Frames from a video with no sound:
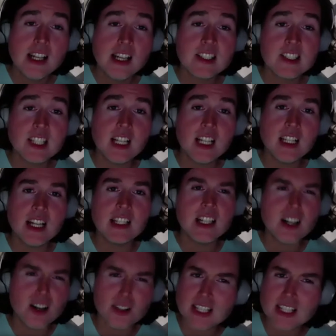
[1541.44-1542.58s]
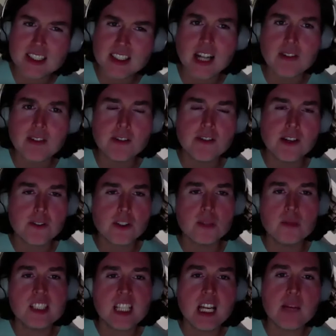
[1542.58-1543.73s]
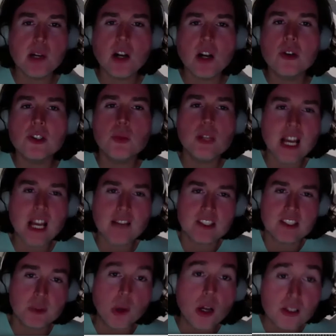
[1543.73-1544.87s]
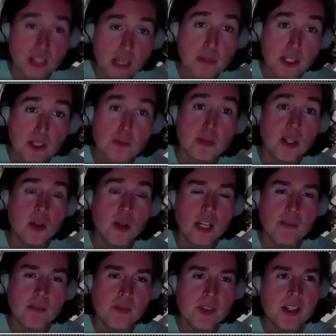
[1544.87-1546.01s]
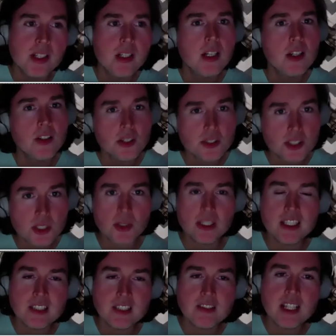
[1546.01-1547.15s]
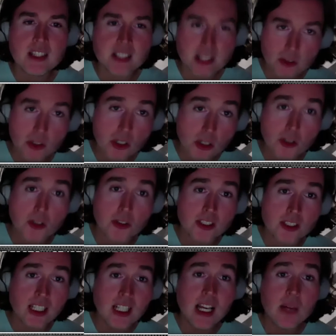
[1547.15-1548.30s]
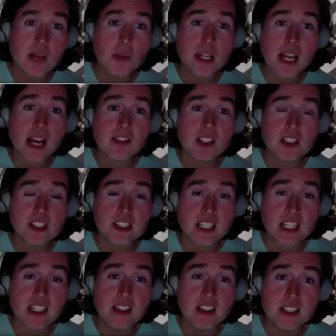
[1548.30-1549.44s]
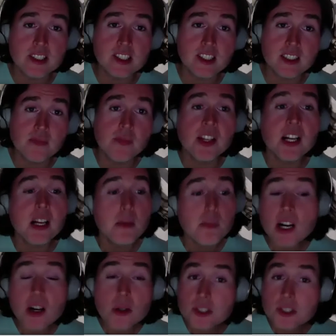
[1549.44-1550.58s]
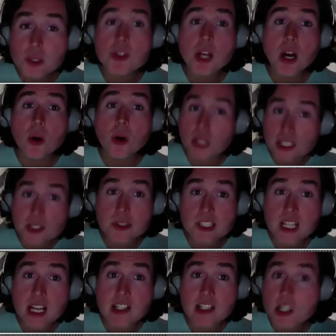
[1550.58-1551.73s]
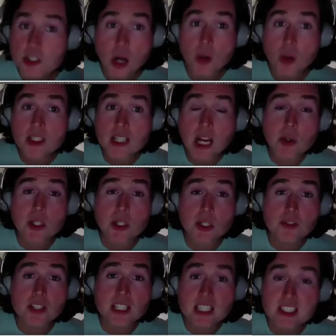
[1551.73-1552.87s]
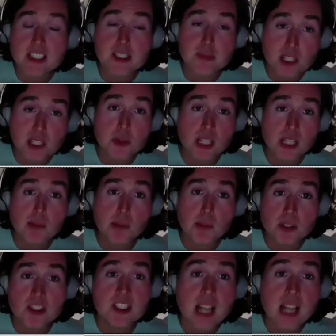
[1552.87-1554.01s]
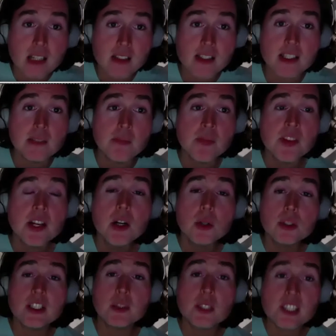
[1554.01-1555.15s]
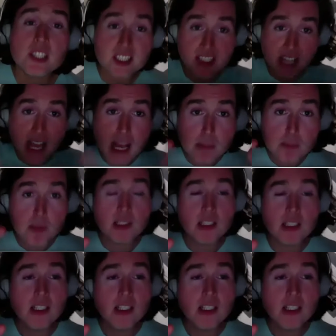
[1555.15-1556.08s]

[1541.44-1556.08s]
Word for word: and say like you know that's kind of unfair for him to say, but also we have to swallow that bitter pill that there are degrees of that that are earned, and we have to just kind of listen, but also know, like you said, know that Kyrie Irving is a special type of personality who just wants to zap